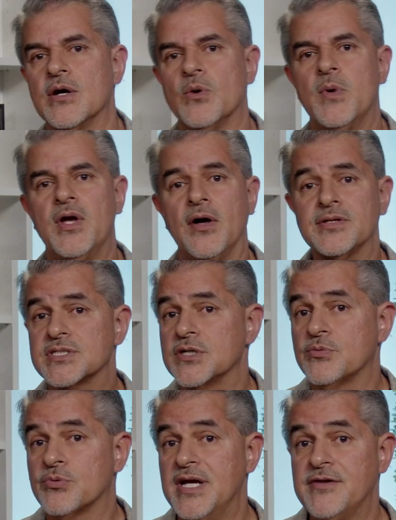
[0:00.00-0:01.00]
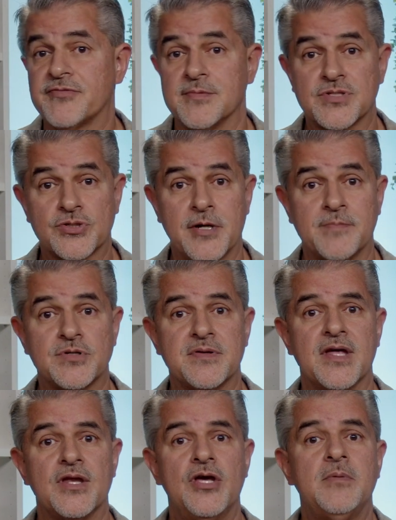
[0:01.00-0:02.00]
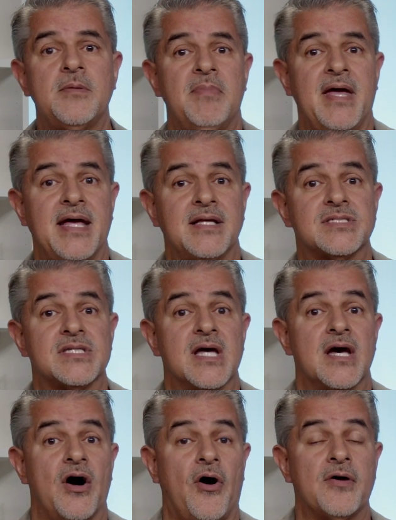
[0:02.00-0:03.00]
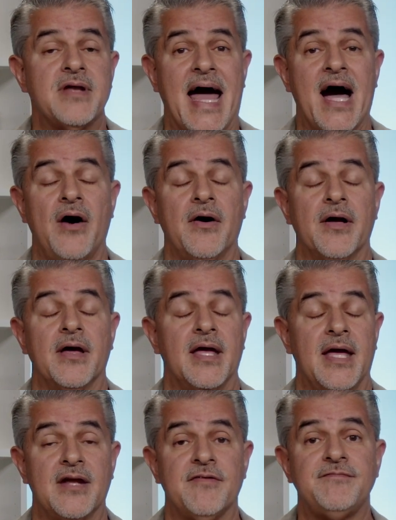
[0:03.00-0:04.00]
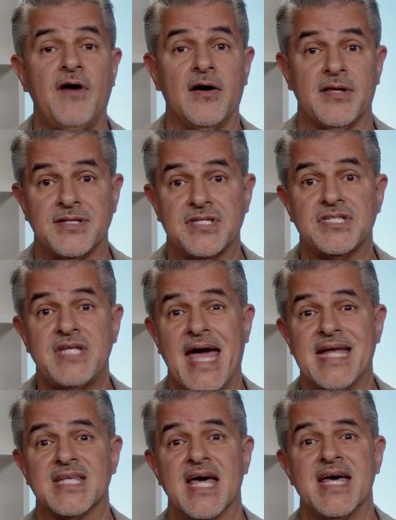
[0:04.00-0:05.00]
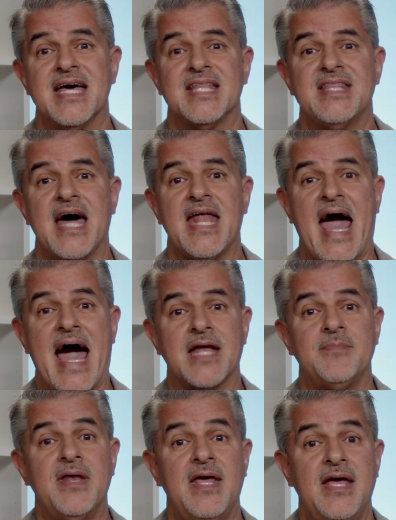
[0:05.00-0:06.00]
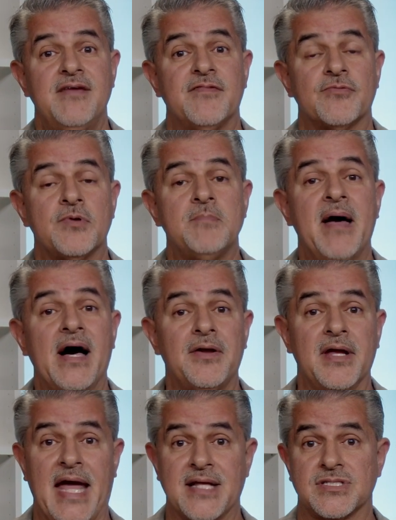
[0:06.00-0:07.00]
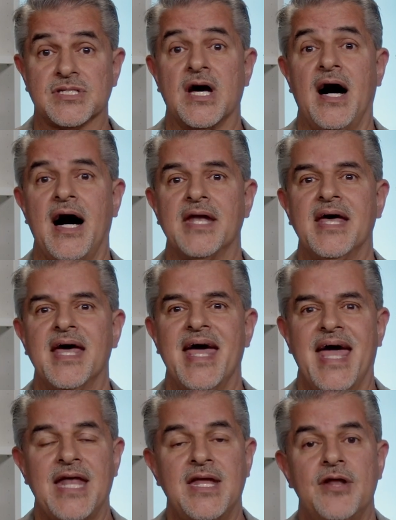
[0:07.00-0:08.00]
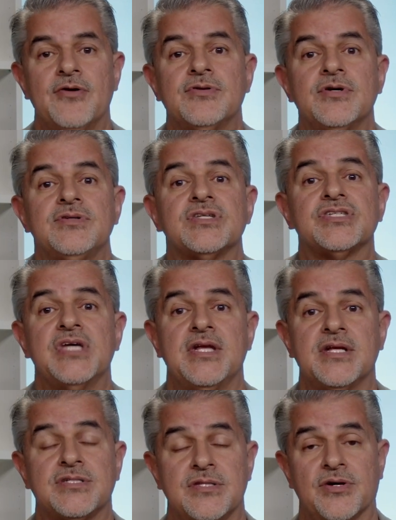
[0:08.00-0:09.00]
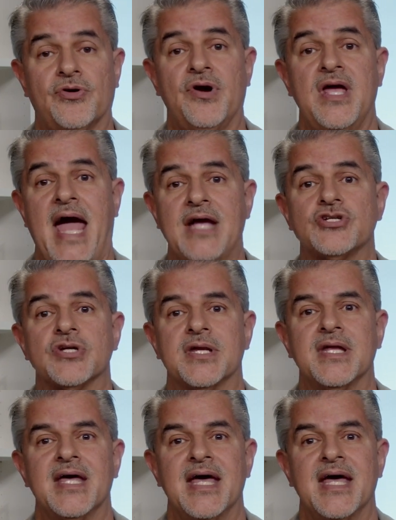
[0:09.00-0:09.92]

We also read from Scripture that human beings are now in a fallen state, that Adam and Eve rebelled against God, and introduced sin into the creation.